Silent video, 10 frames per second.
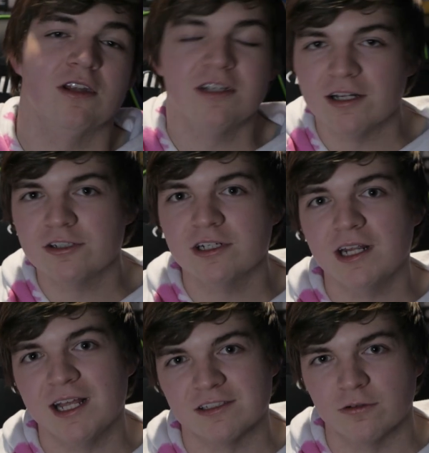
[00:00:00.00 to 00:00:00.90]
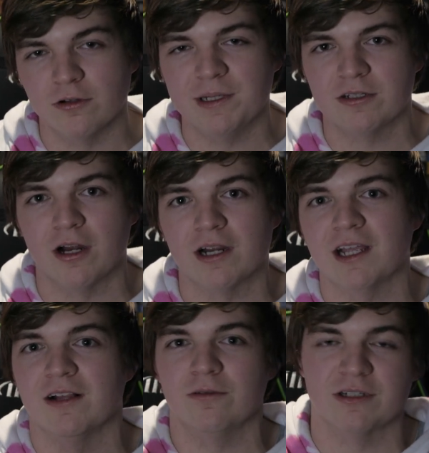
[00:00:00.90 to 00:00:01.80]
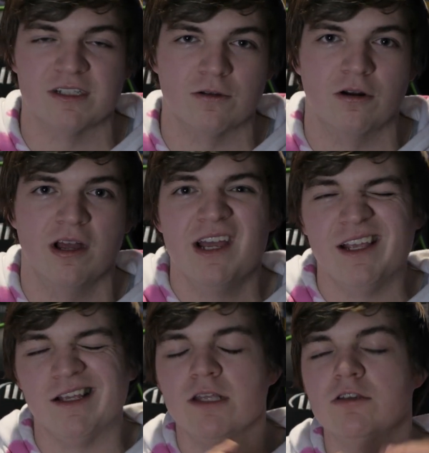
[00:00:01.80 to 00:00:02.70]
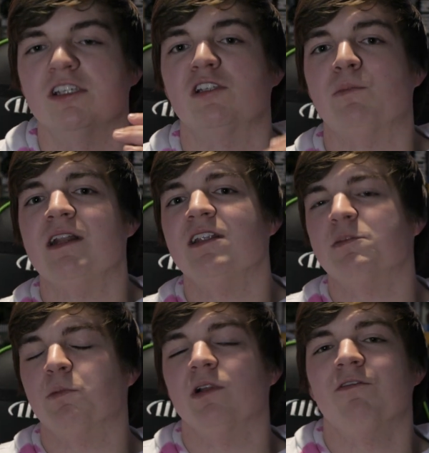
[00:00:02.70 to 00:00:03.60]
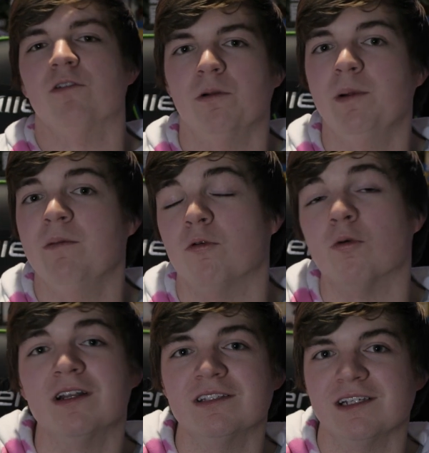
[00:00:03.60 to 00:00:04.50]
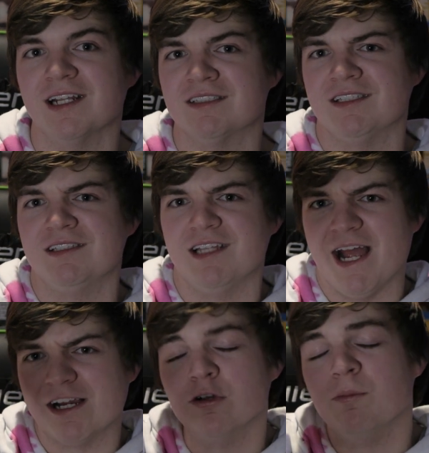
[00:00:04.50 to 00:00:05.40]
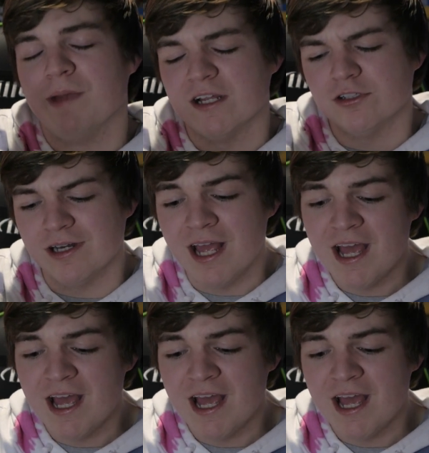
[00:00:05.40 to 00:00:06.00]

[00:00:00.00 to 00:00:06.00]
The dungeon, it's a little bit dark. It looks a little, you suspend disbelief a little bit, but once it gets into the actual mansion,